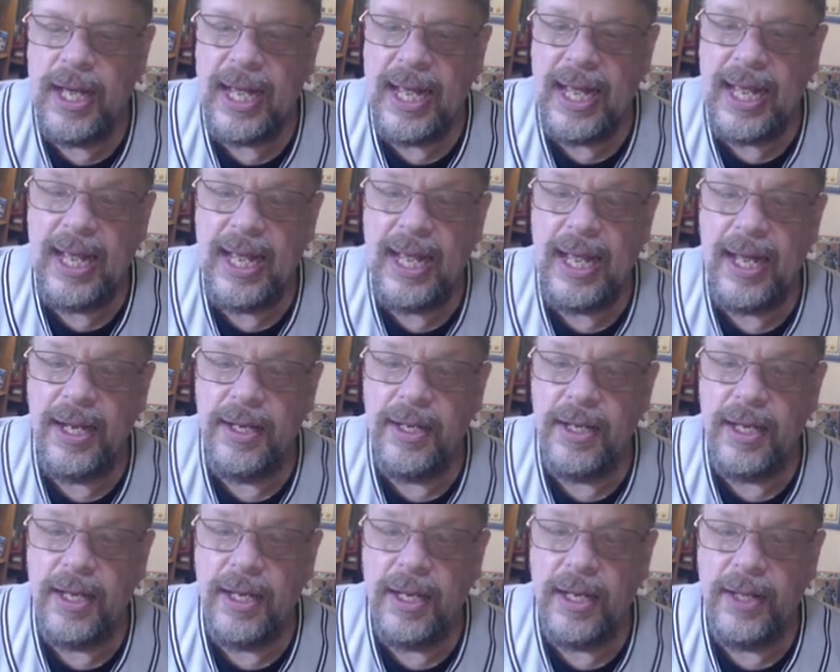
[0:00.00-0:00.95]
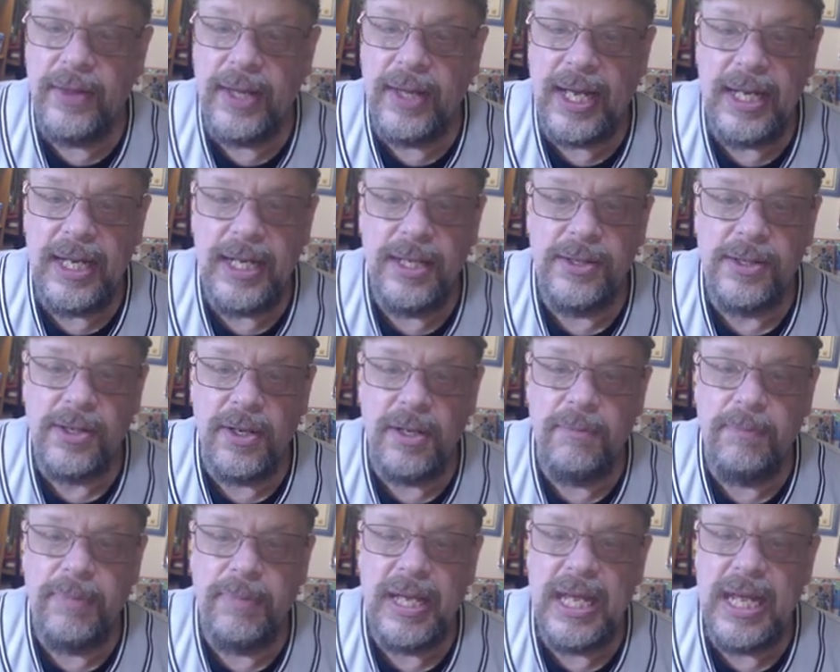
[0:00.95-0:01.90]
And uh, that is going
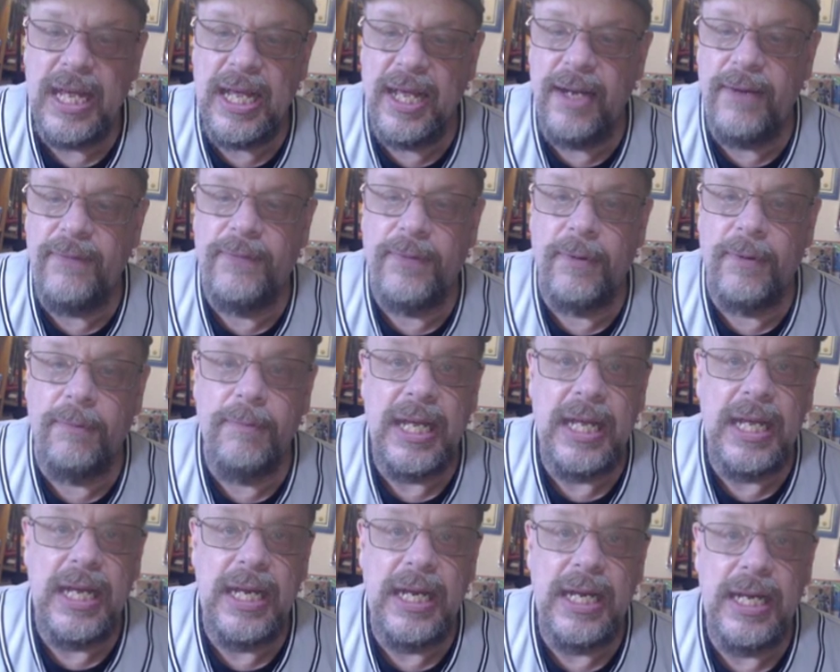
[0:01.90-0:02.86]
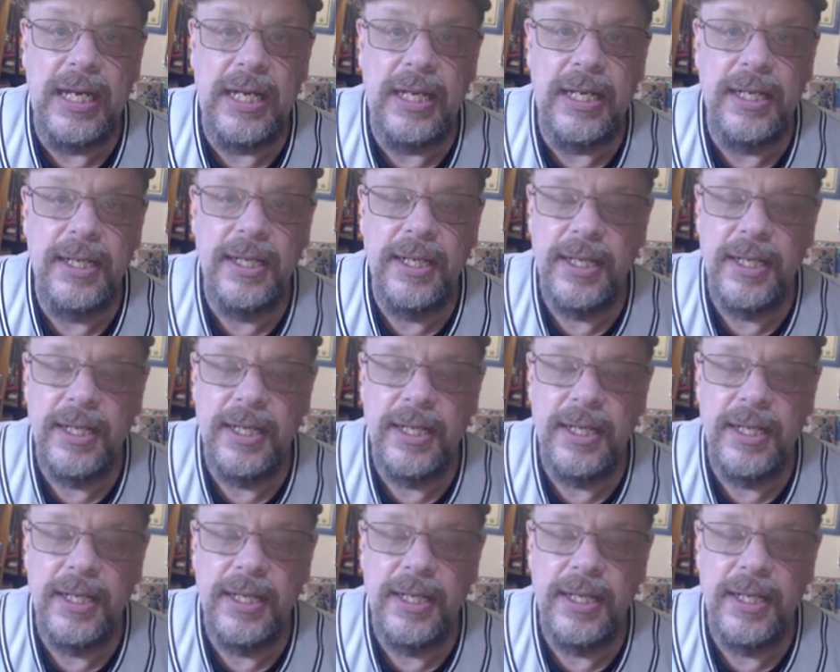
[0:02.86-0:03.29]
to be it for me,